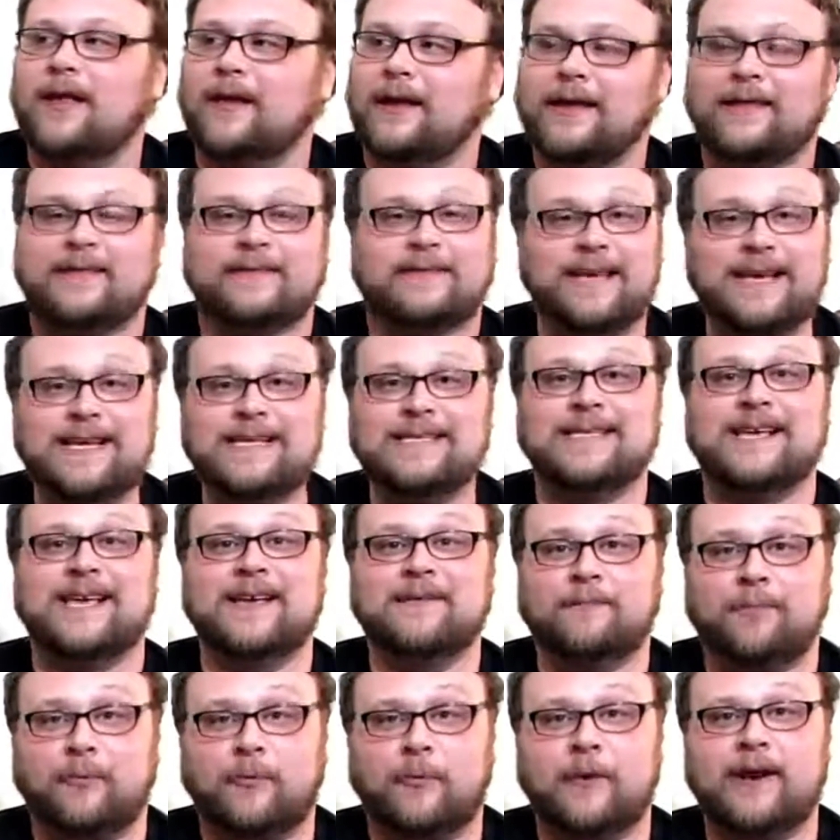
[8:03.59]
Like, things
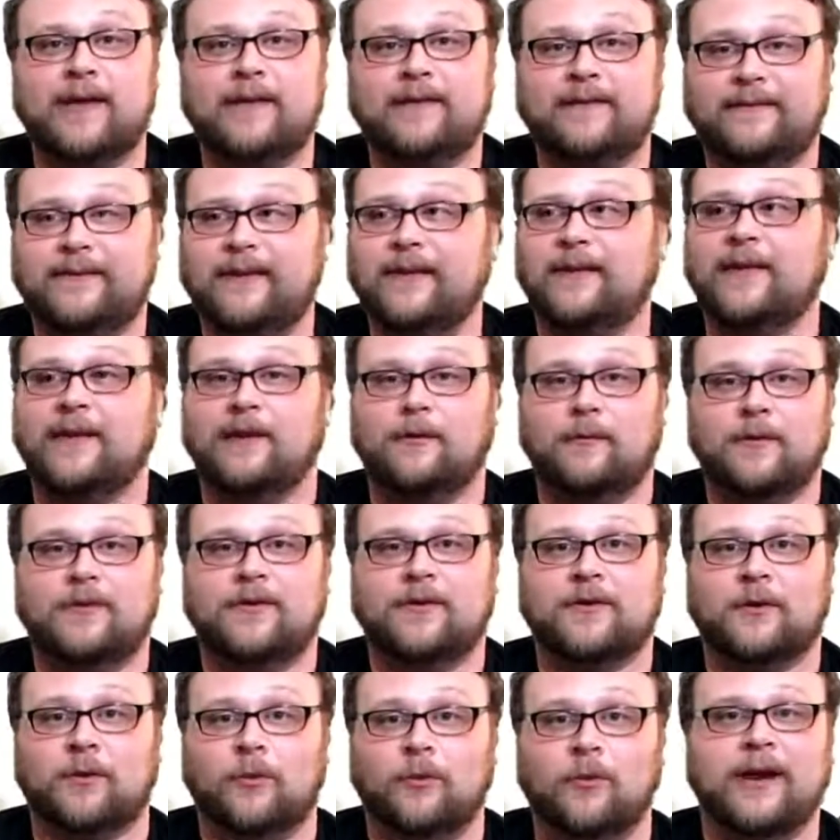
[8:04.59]
get pretty silly
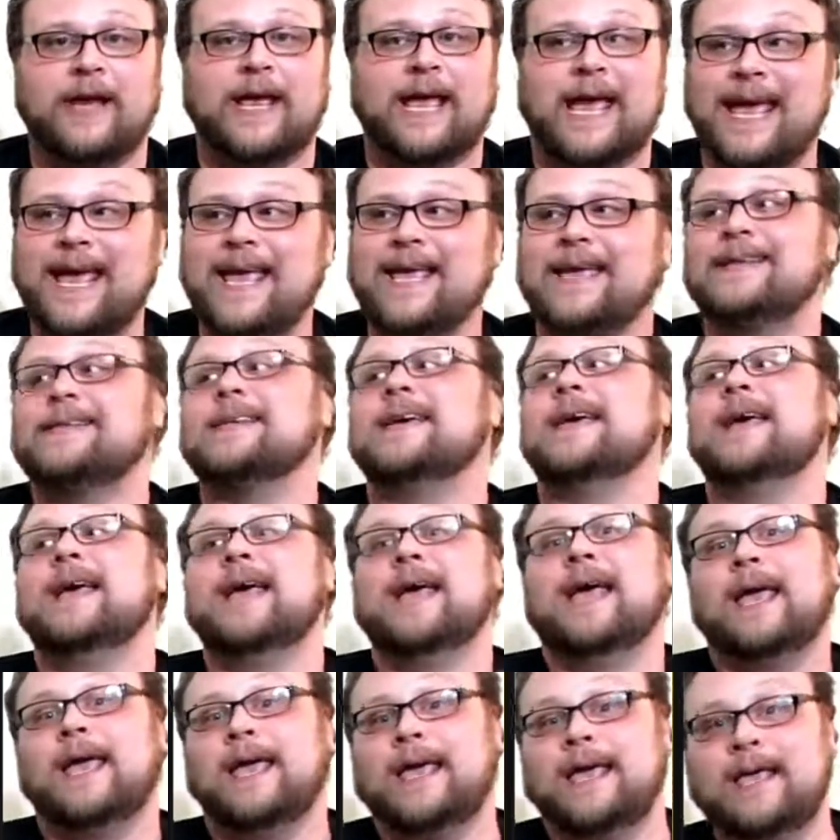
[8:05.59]
with an Ulrich, and
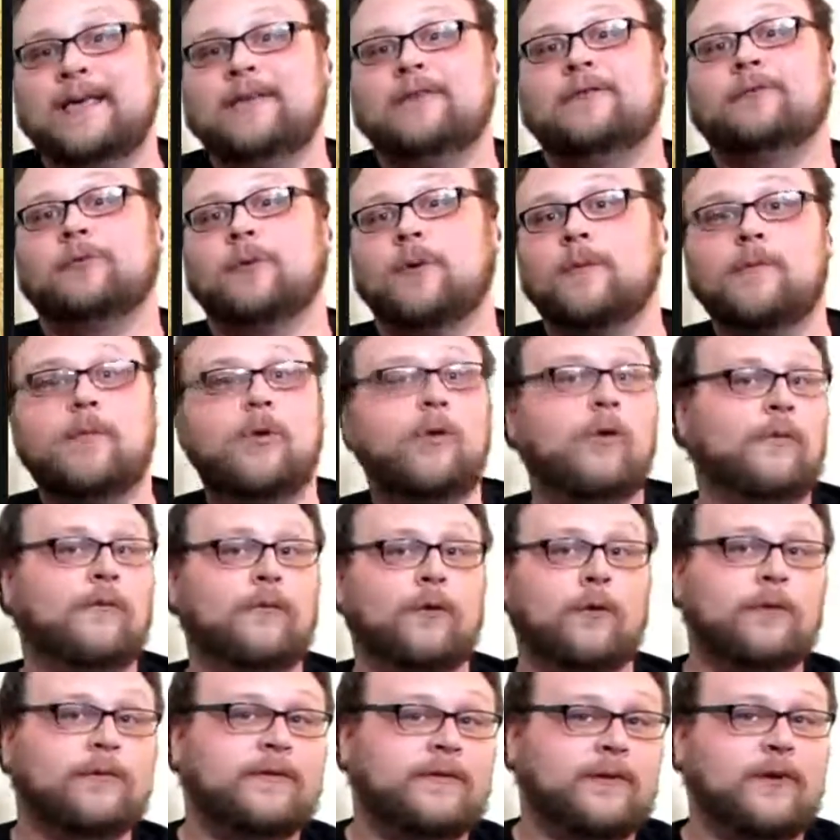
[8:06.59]
he's
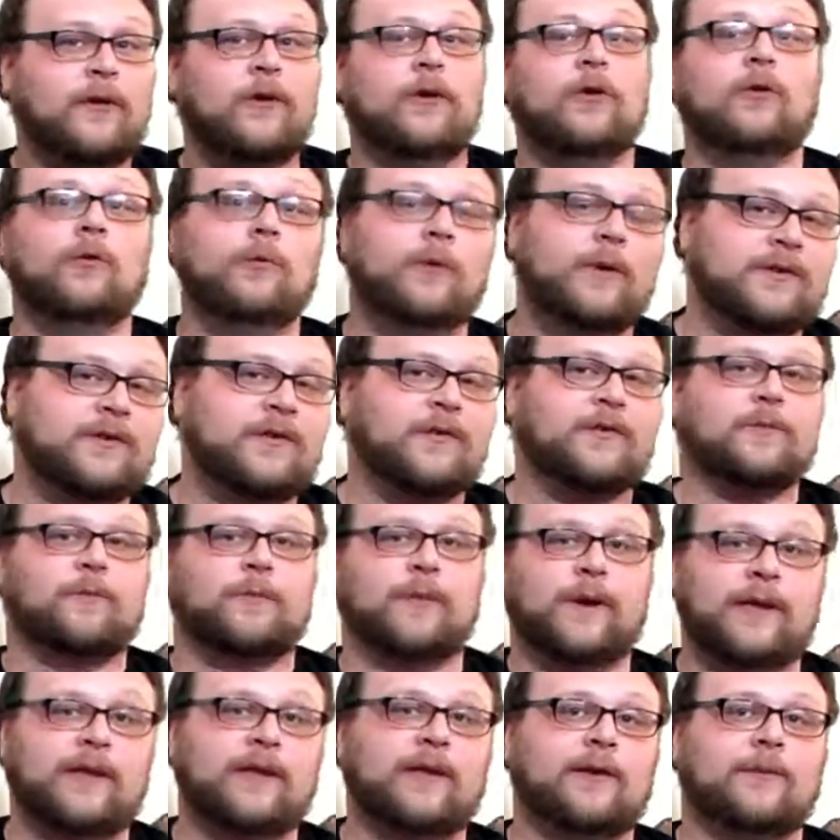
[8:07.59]
removal too, which is
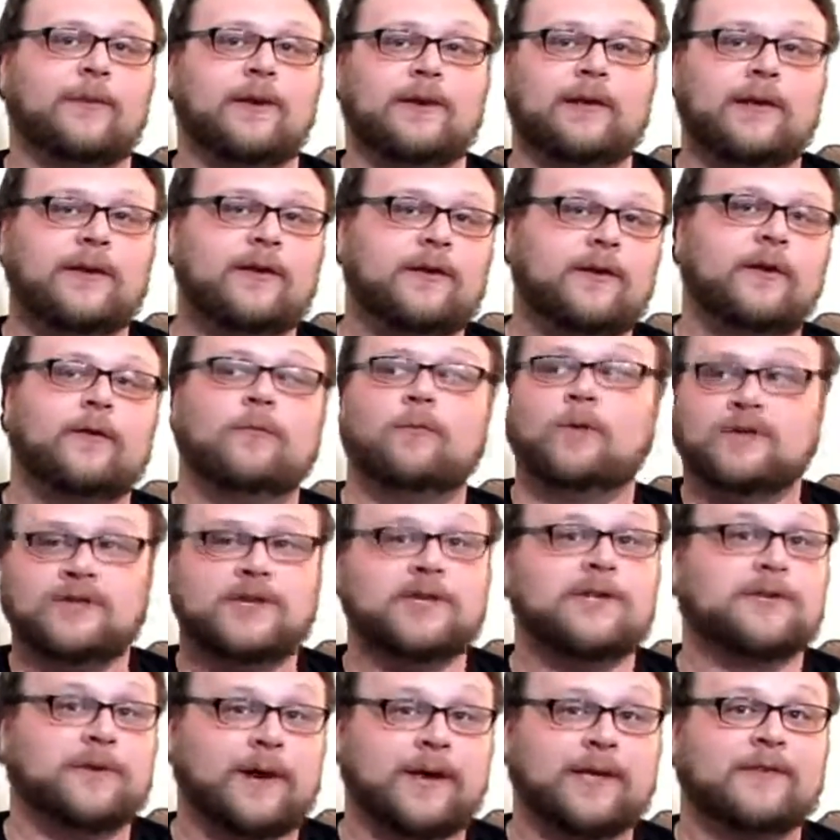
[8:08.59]
really, really good once
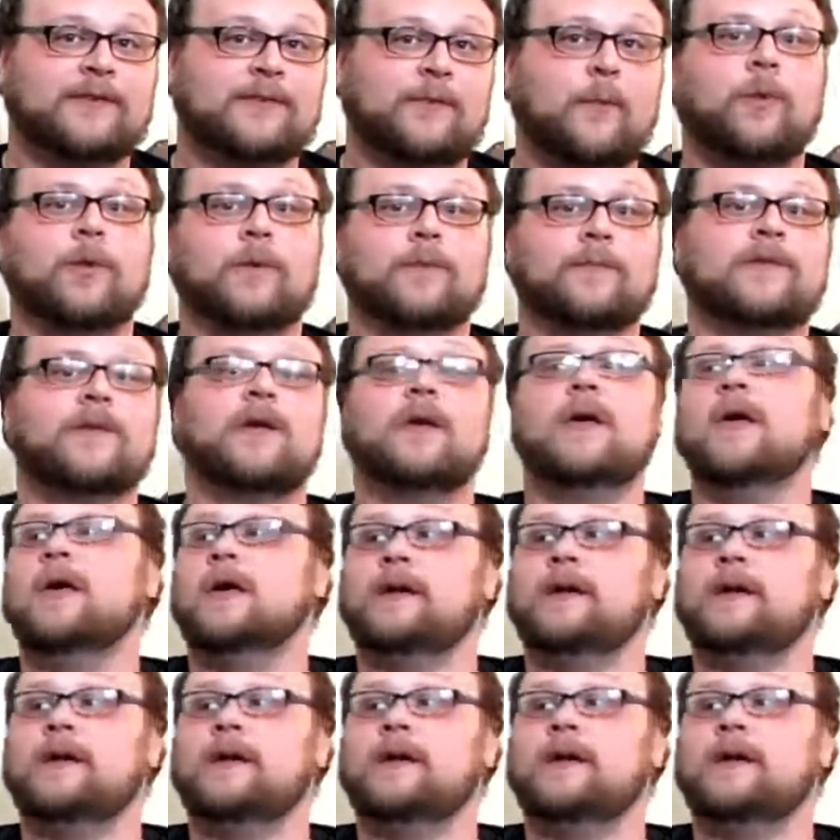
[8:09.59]
he transforms.